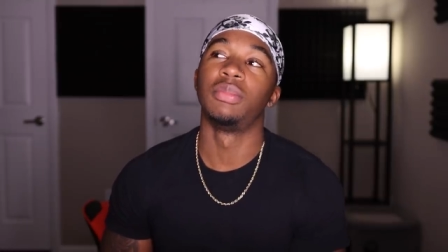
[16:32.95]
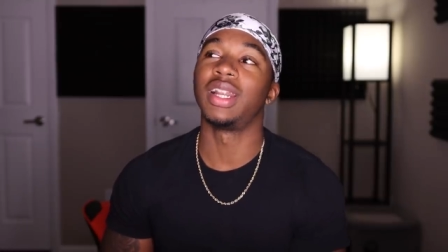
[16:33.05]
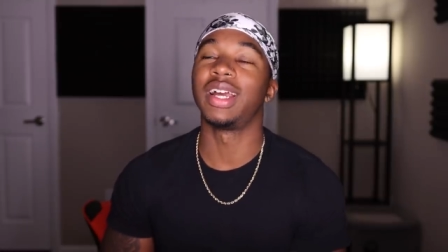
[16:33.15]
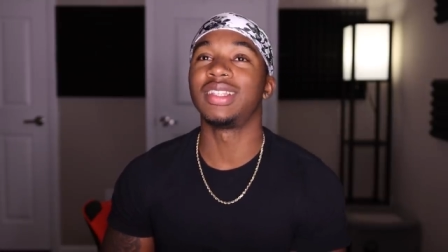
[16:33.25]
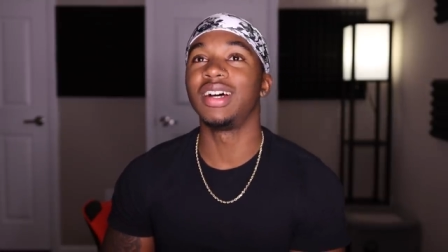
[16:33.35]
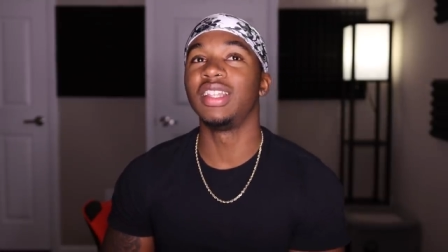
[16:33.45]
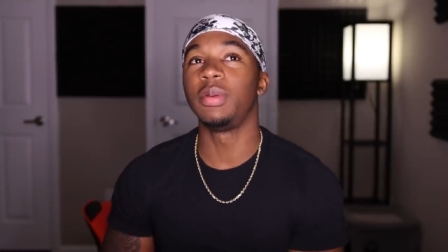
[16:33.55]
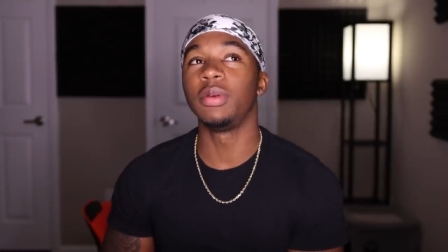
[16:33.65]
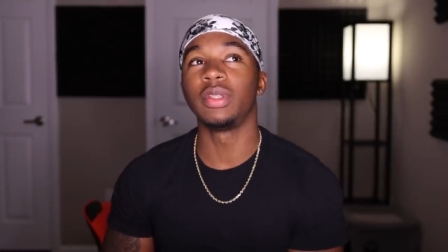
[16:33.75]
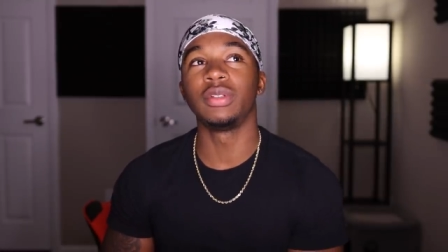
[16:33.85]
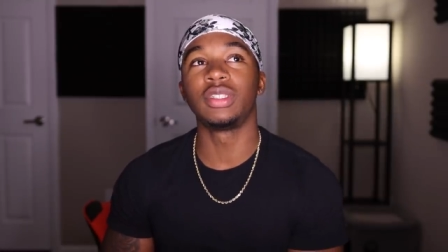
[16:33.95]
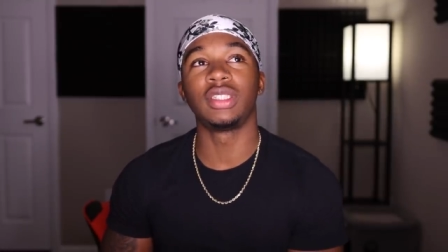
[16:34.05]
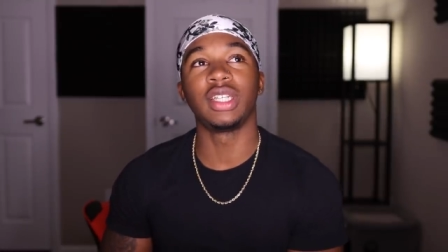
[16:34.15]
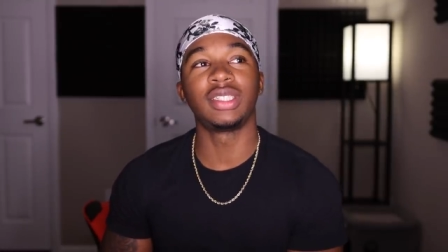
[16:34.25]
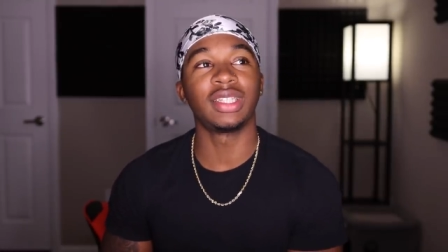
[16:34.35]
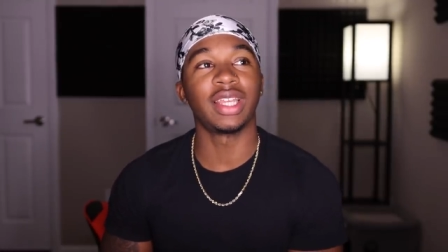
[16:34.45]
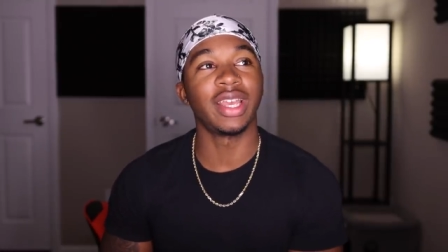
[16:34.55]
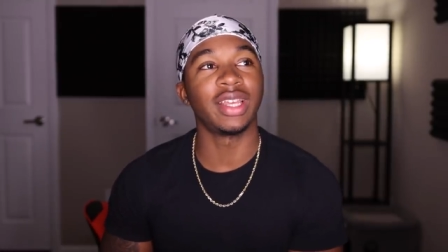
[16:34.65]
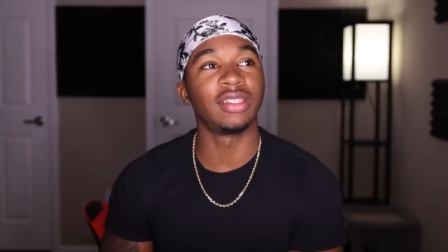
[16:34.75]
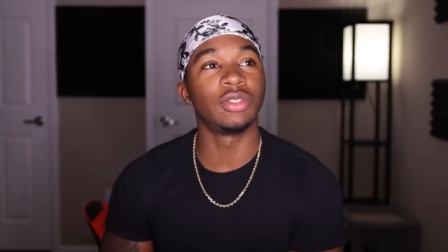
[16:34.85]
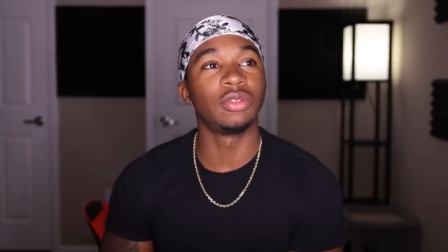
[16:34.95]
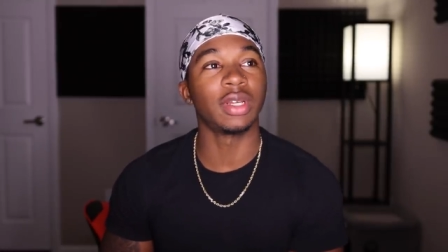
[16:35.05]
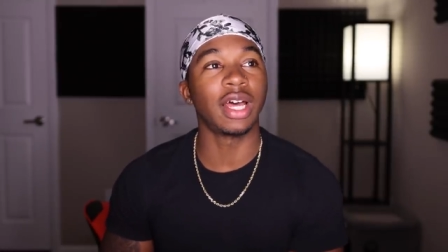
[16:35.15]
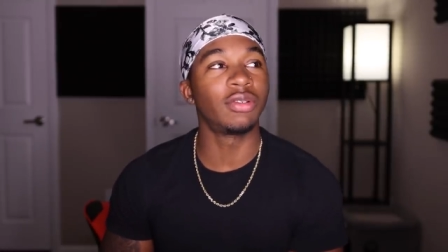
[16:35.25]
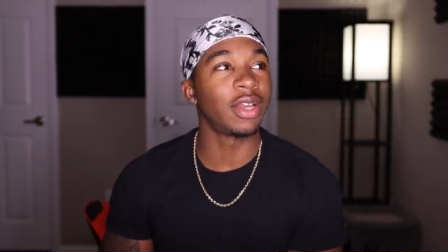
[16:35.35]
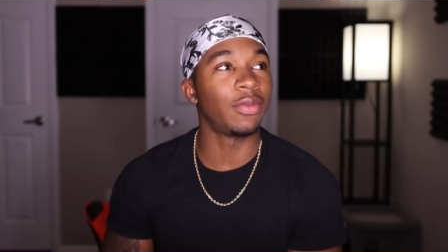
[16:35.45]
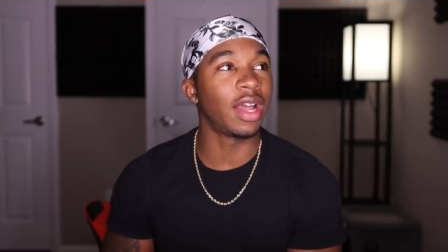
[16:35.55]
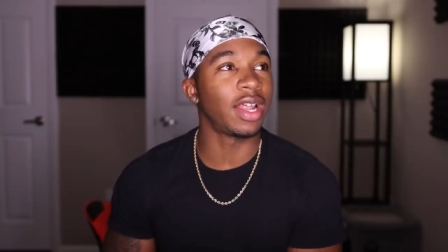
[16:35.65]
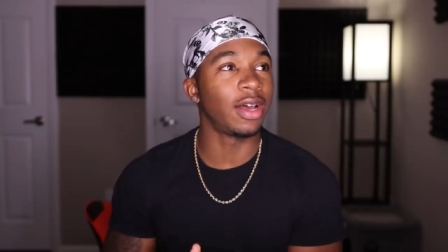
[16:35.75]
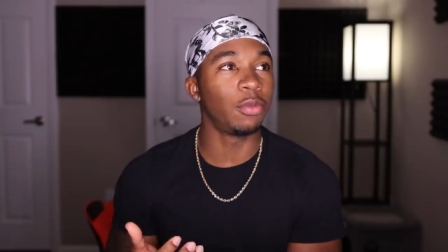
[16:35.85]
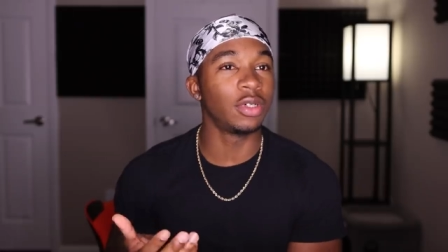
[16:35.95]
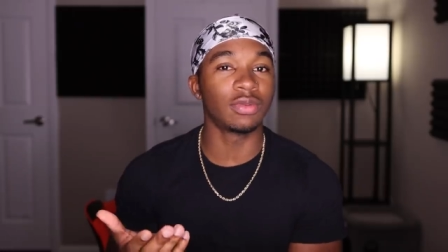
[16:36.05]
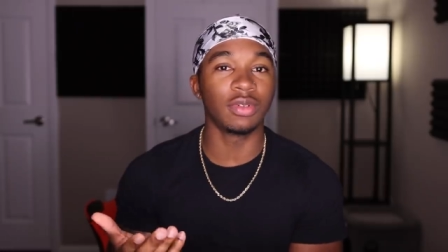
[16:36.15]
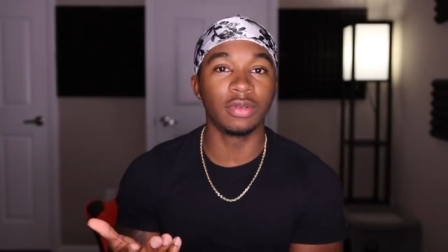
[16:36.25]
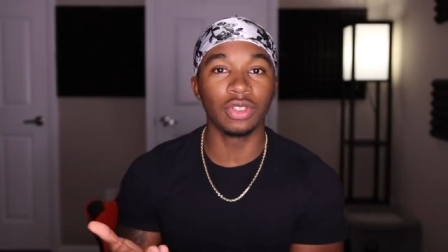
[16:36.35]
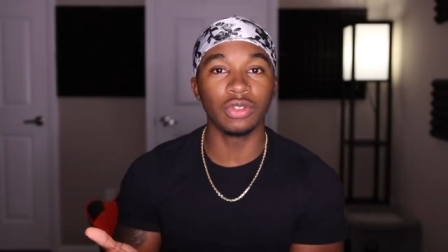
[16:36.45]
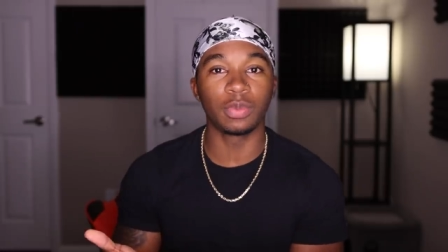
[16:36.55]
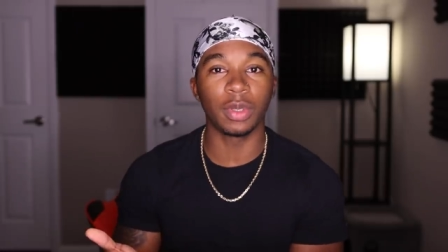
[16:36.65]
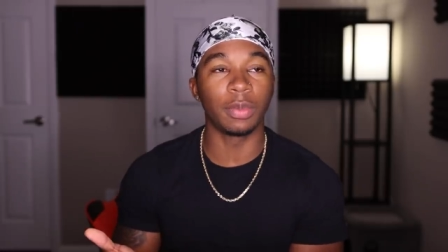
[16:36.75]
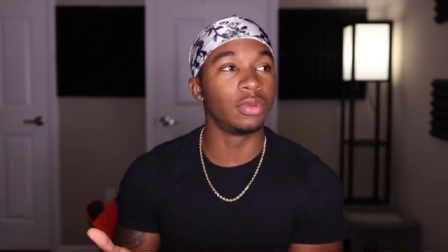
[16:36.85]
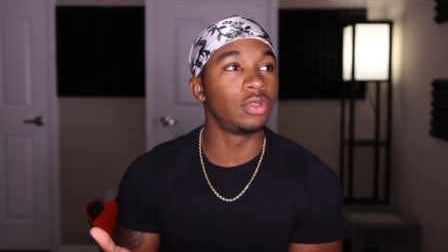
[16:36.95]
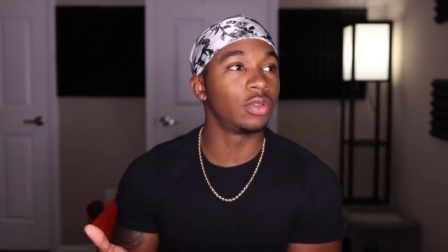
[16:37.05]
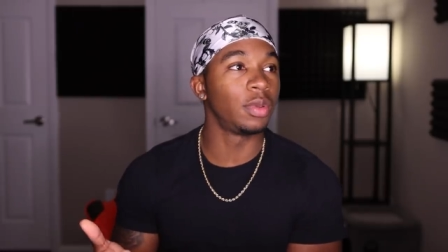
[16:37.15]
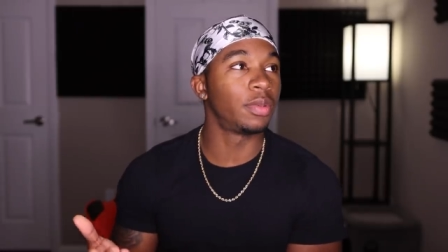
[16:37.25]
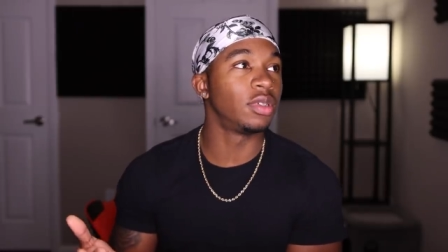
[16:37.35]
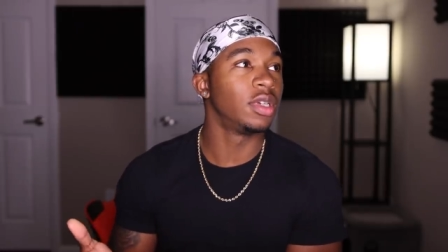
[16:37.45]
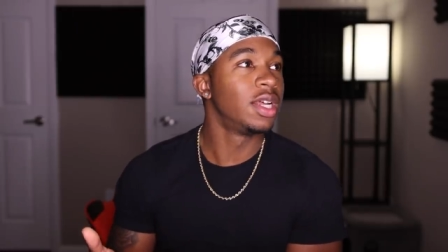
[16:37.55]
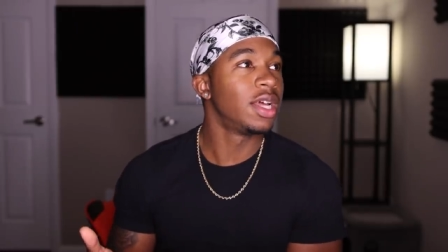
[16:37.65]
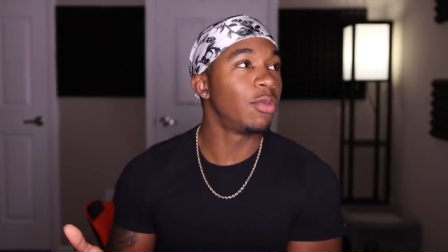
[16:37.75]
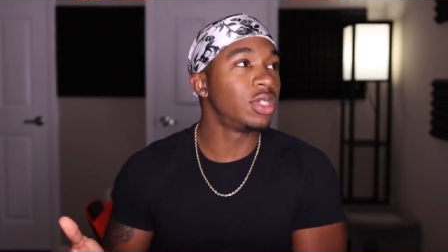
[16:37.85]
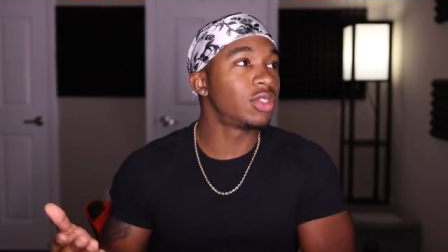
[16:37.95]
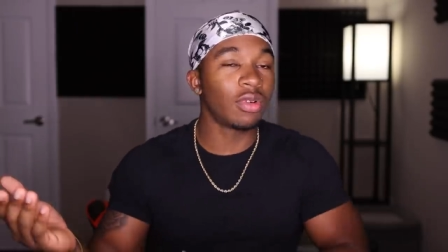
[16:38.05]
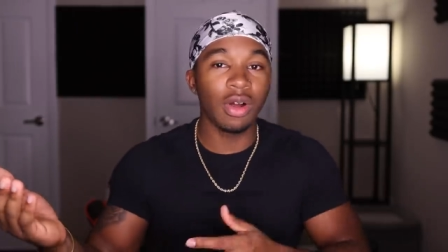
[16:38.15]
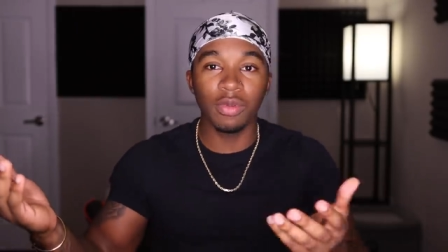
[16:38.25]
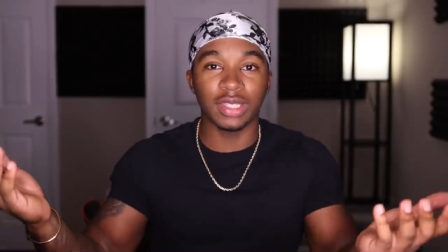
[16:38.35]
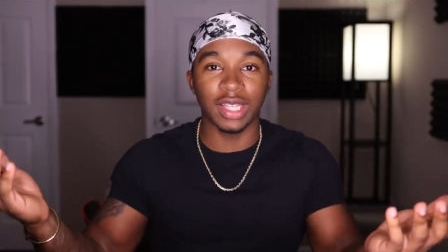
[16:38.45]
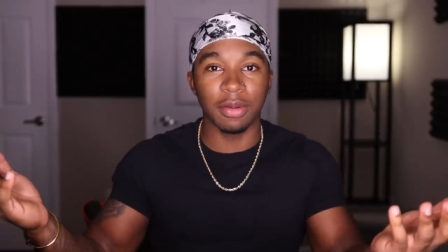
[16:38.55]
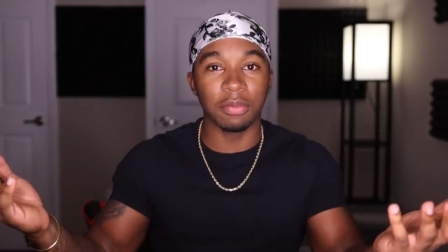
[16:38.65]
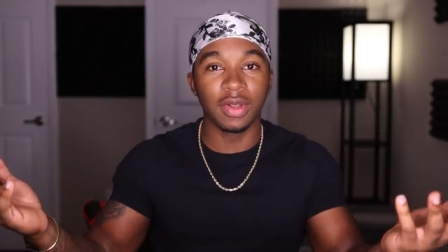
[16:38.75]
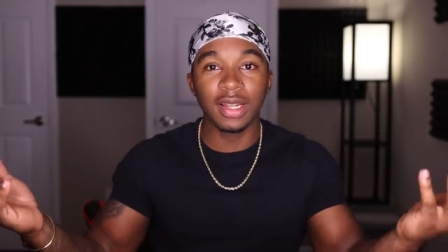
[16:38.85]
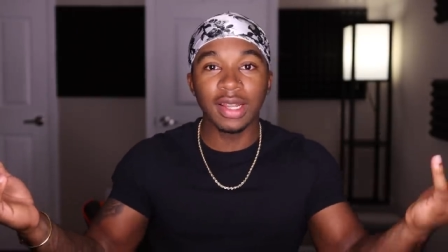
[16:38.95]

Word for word: But like the other people that was, they said they hate Jewish. I don't get what. What's wrong with Jewish people? Jewish people. Are, what's wrong with them?